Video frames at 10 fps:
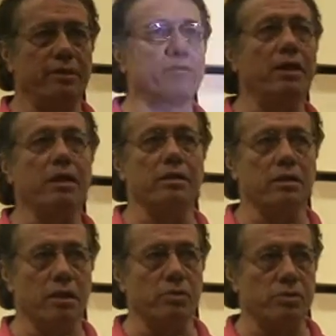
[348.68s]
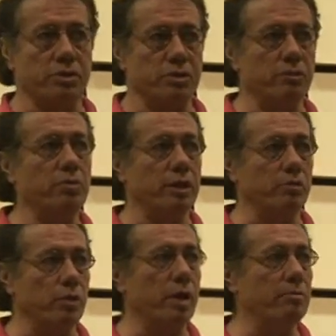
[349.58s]
even gotten close to
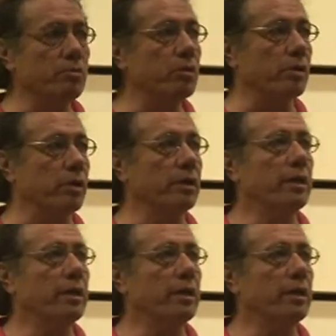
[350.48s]
what Ron Moore